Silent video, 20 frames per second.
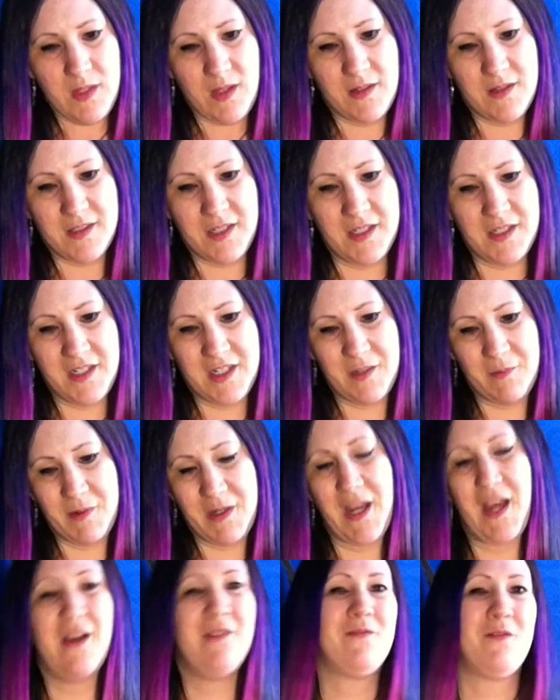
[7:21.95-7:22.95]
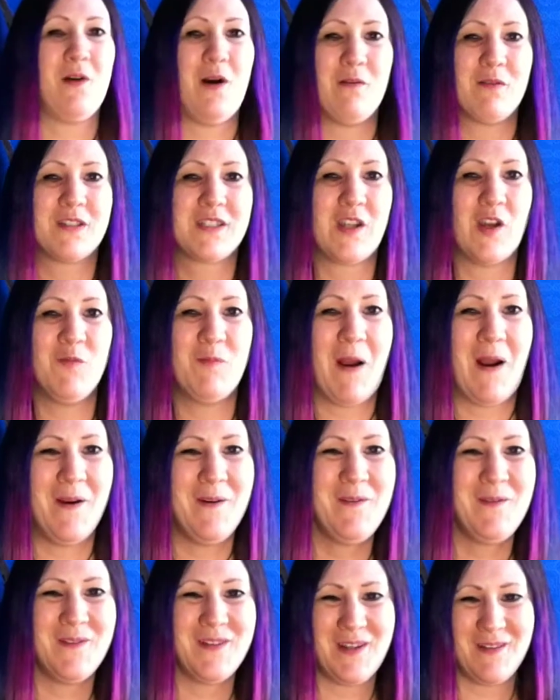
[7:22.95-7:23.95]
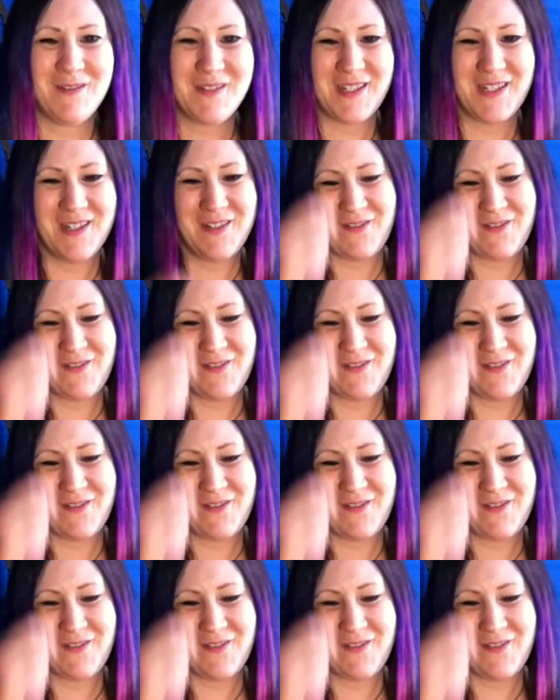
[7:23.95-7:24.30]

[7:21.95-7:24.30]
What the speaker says: So you need to be careful. I was so paranoid I was going